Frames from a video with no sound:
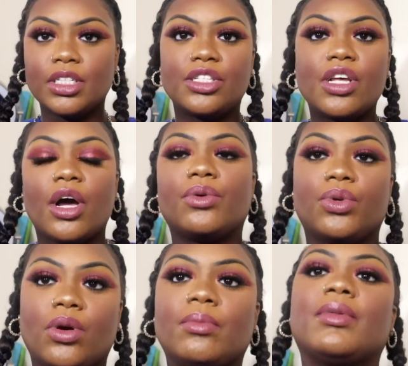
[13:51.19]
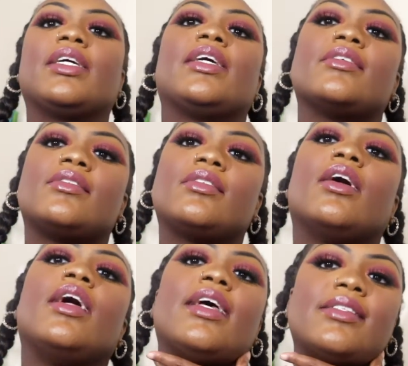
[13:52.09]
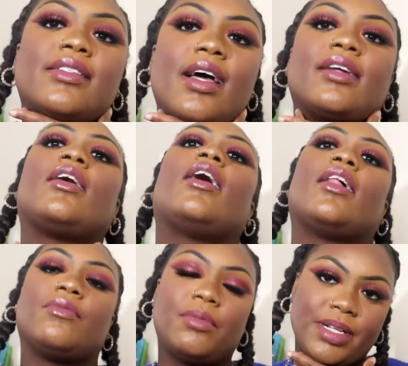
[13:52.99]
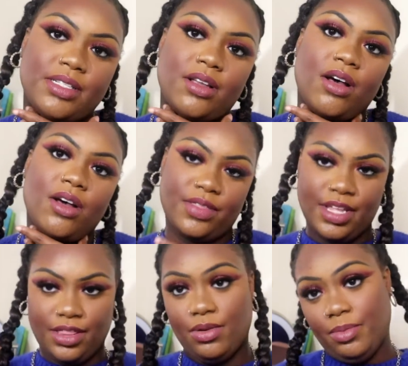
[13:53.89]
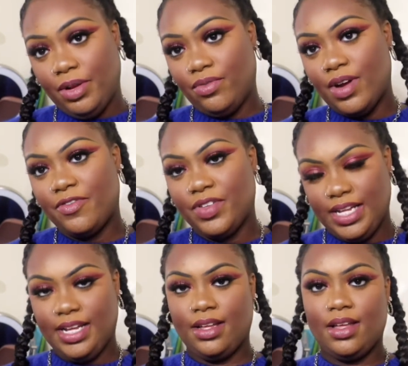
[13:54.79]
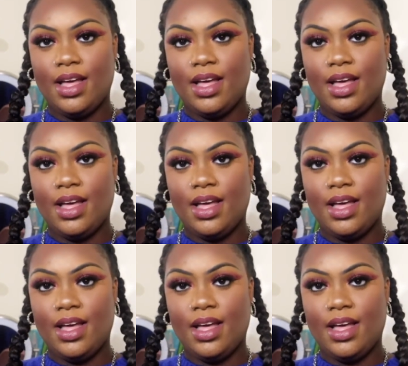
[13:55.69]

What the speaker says: So normally his inside collar would be tall, then there would be ruffling,